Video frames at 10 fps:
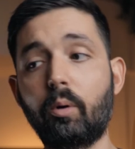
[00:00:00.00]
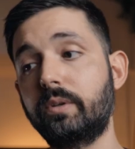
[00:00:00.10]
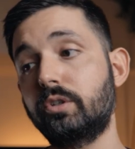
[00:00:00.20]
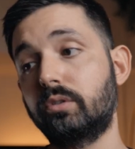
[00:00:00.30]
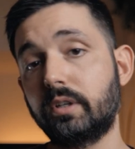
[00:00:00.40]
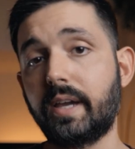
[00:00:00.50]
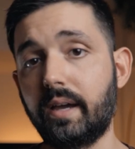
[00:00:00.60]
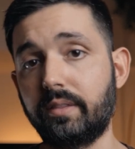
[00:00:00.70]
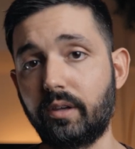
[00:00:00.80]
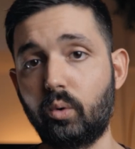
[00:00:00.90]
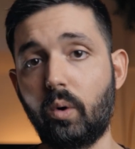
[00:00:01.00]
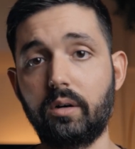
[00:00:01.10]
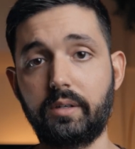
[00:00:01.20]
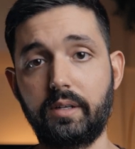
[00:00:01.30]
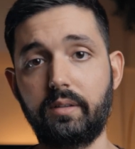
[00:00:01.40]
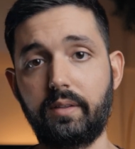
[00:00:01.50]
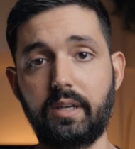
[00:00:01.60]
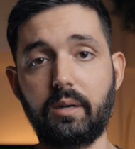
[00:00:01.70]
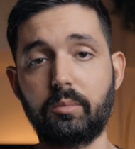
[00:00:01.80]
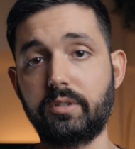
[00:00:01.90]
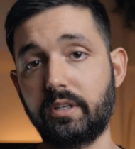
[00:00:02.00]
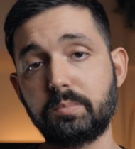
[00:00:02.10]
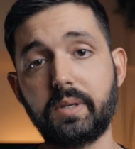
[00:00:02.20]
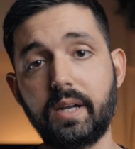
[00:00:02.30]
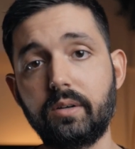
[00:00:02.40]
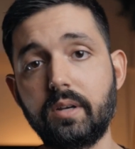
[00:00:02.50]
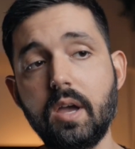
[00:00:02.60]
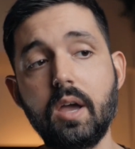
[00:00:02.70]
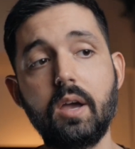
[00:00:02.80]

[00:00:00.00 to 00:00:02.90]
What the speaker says: But when you look at the quality that the camera does put out,